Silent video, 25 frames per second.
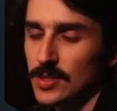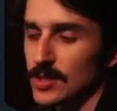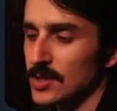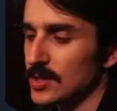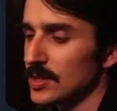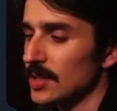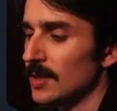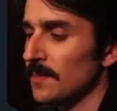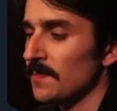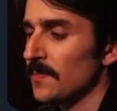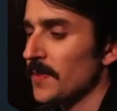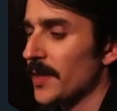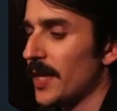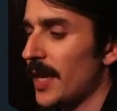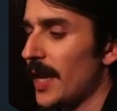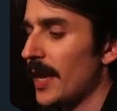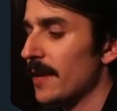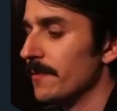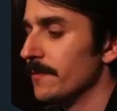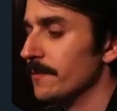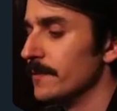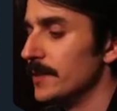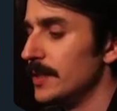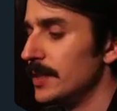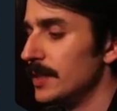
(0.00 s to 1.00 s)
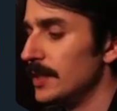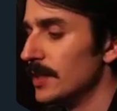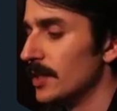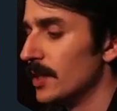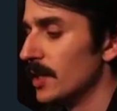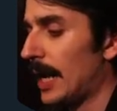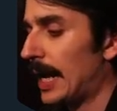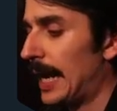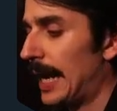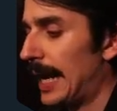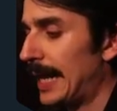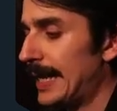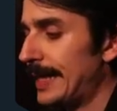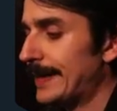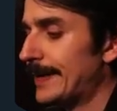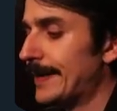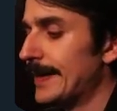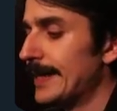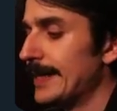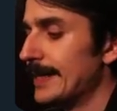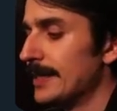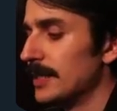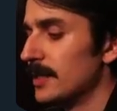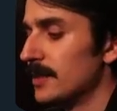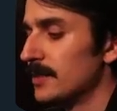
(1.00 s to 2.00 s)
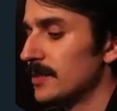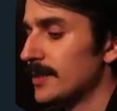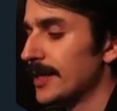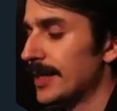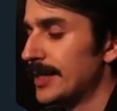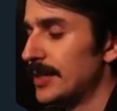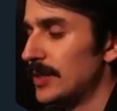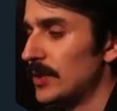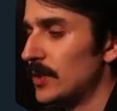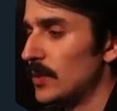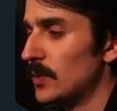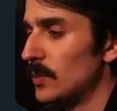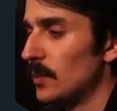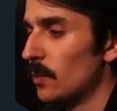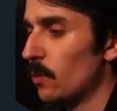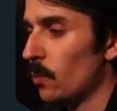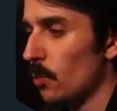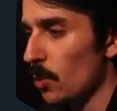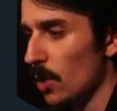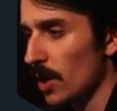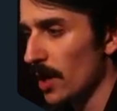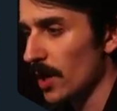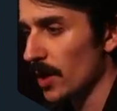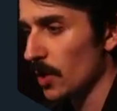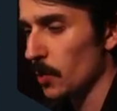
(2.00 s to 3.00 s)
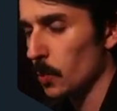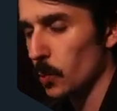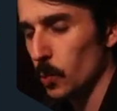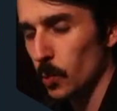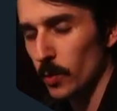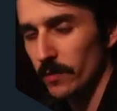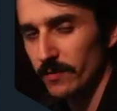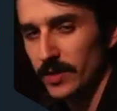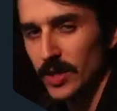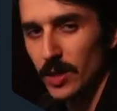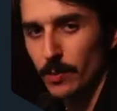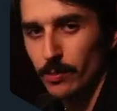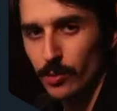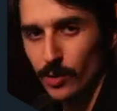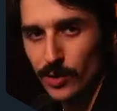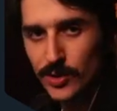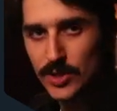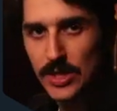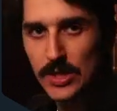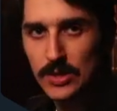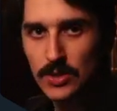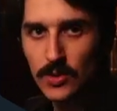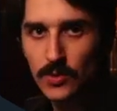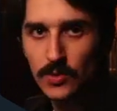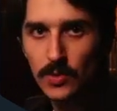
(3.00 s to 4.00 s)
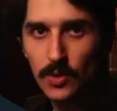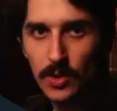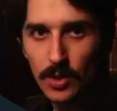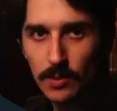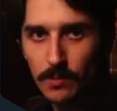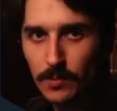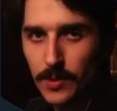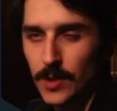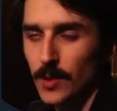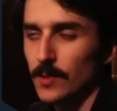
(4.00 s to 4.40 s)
every AI that you work within a project on your computer